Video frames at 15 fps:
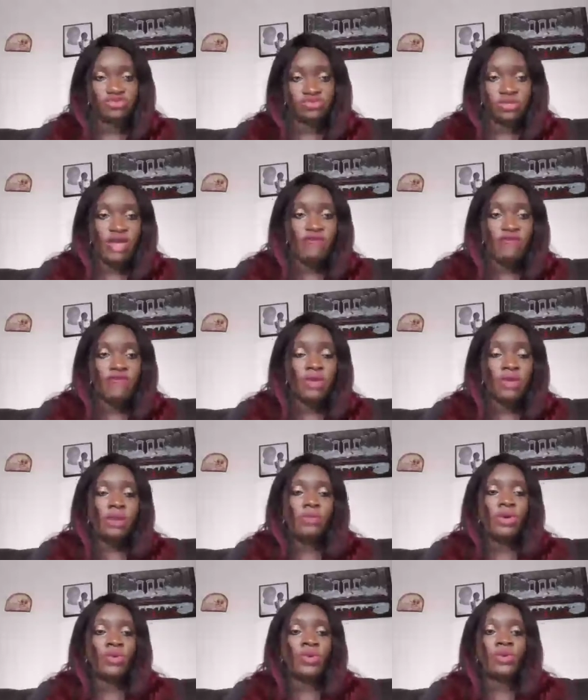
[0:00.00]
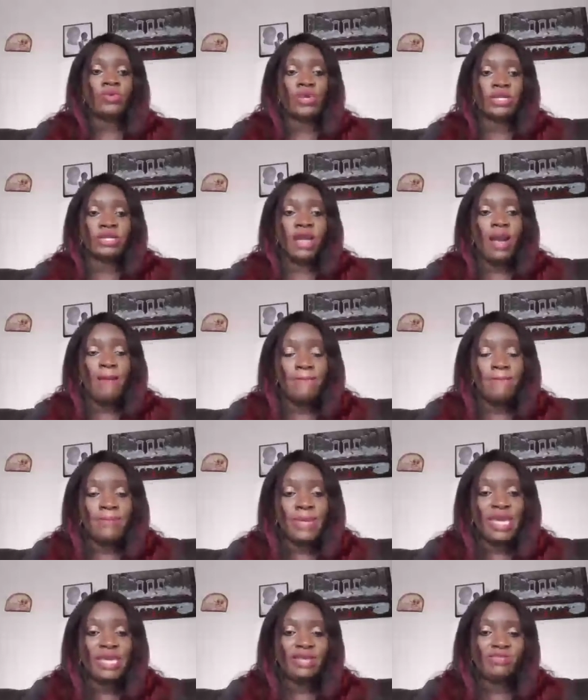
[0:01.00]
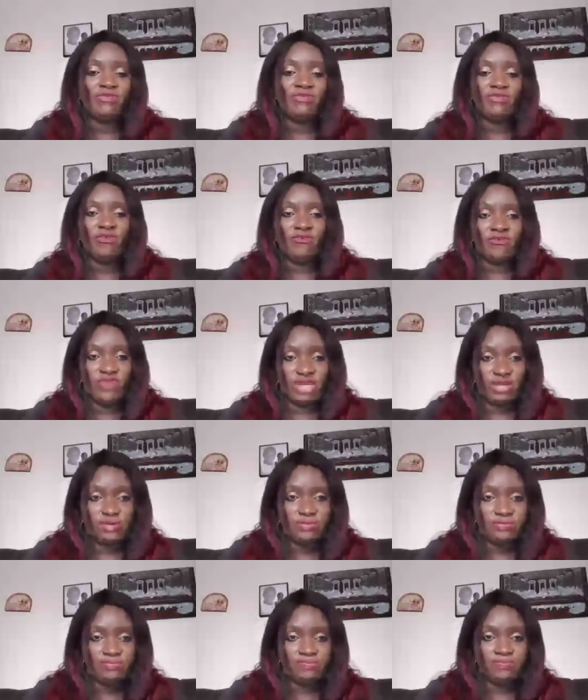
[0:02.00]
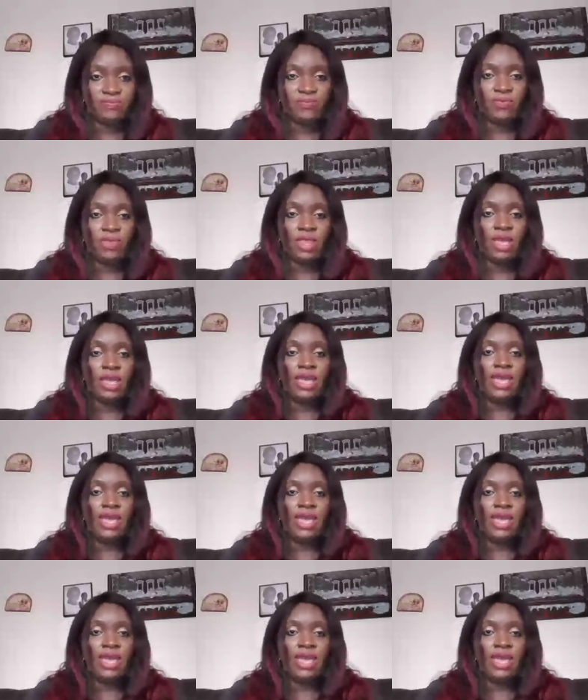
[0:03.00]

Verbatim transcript: But we were not made for fear.